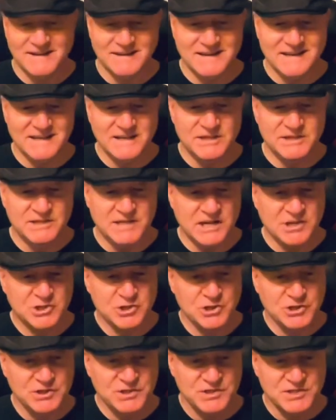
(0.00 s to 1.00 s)

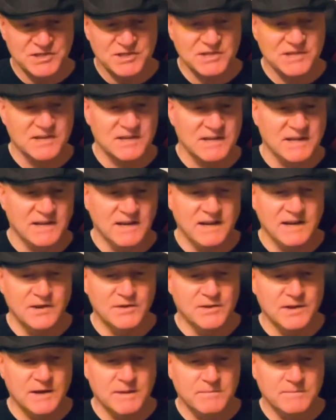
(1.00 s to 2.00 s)
indentions
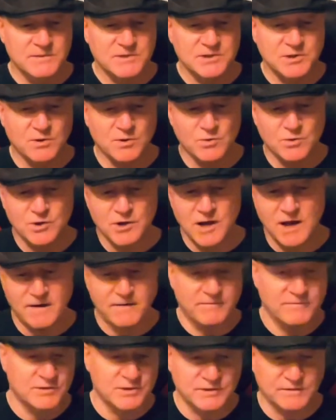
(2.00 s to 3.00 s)
in them, so they're
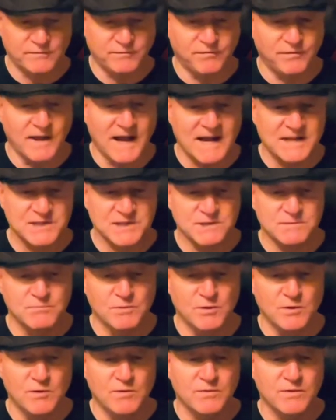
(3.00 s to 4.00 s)
not just flat
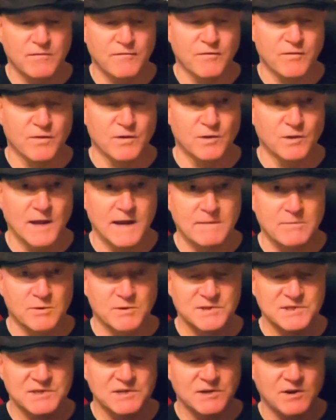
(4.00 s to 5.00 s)
smooth for the label
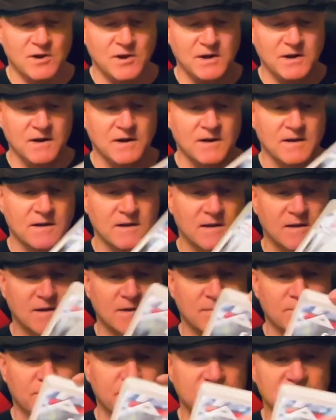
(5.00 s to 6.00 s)
to sit on,
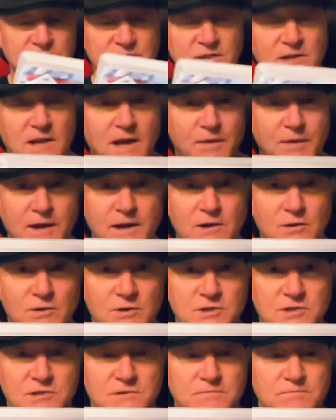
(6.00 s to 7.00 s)
but still I think it
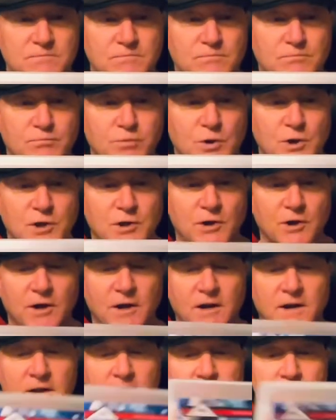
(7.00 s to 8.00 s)
looks pretty
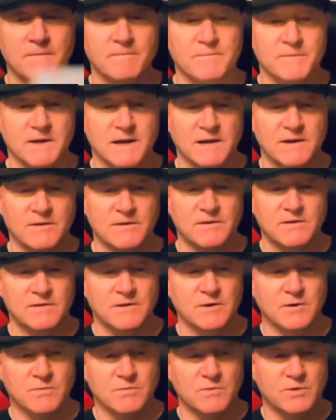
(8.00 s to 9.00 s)
good. And
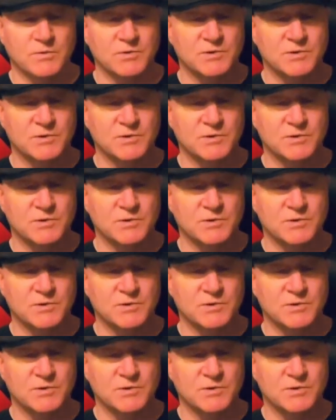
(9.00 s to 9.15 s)
they're